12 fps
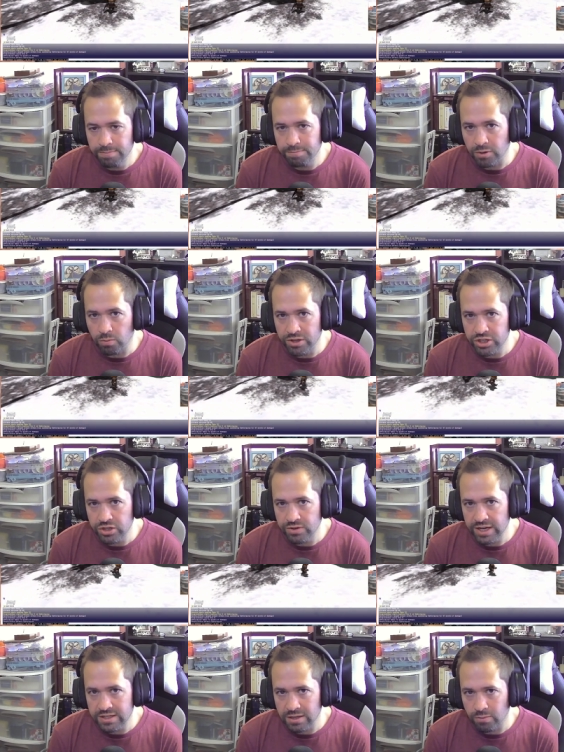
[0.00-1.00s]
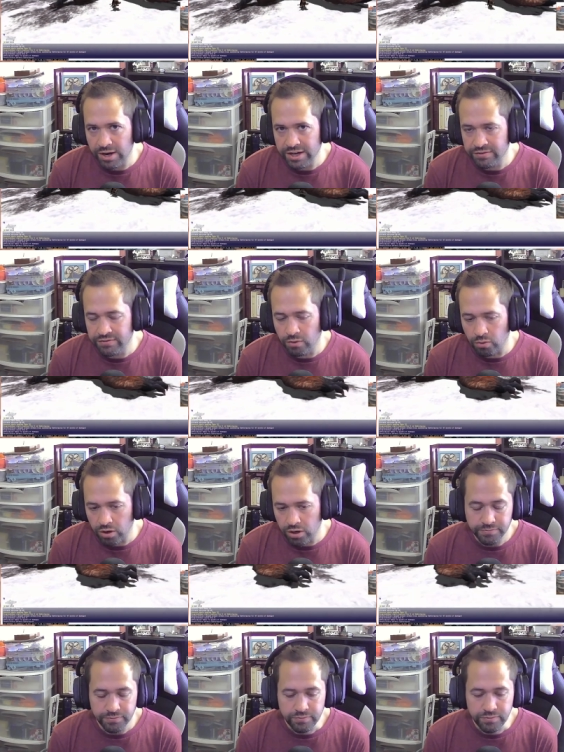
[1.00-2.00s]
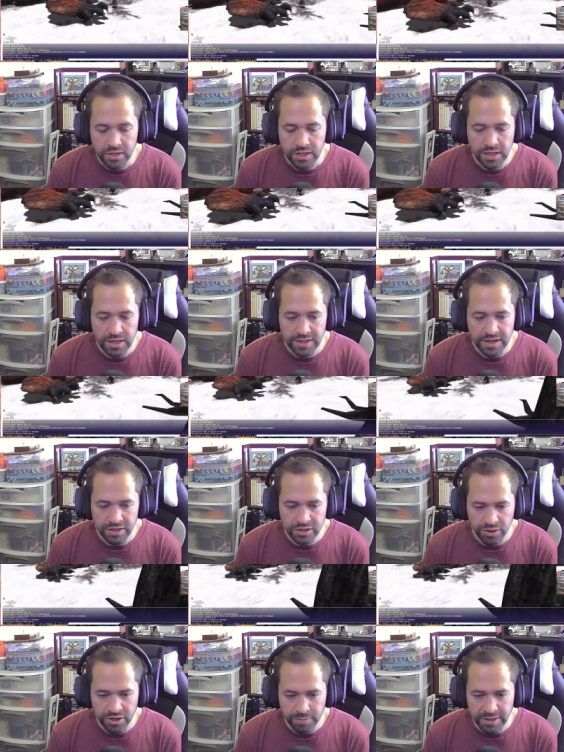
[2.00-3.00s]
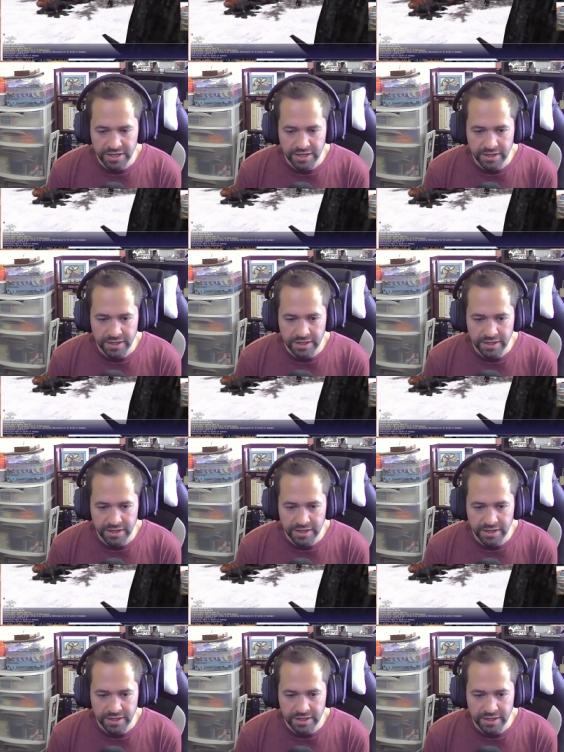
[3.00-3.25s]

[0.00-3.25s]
But once you get to rank 4, there's going to be